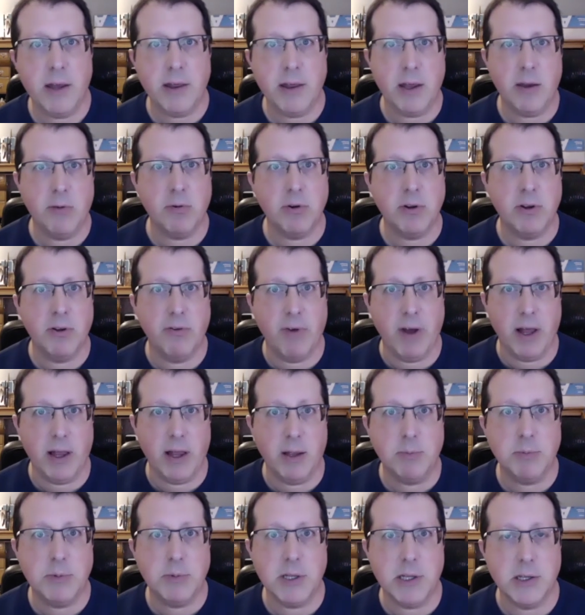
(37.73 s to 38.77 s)
they were
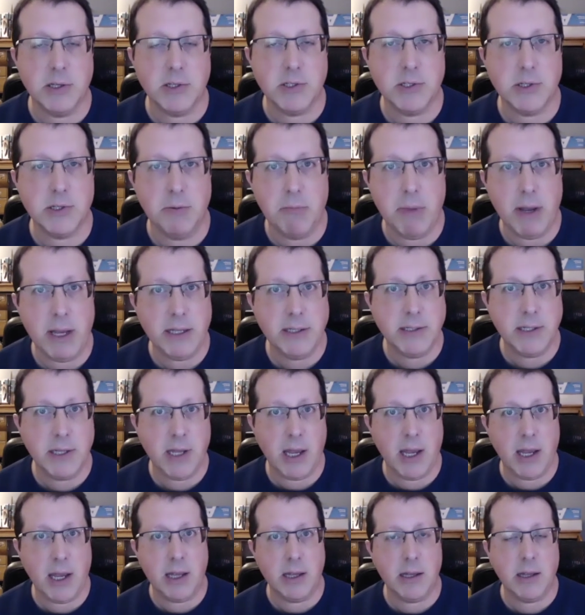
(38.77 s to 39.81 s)
developed is to
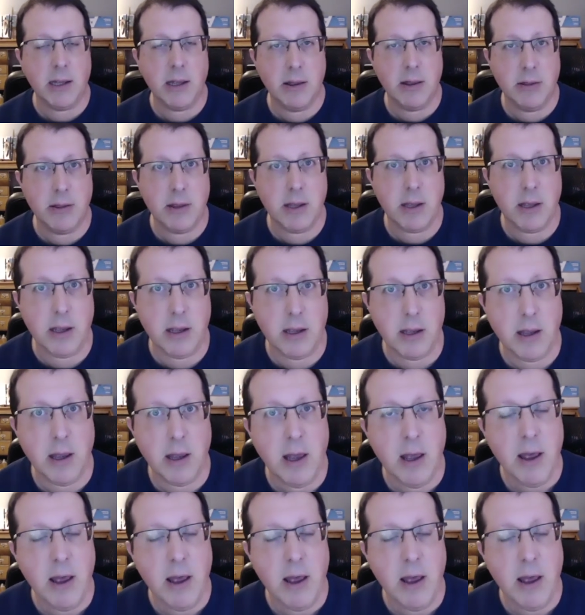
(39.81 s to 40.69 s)
maintain the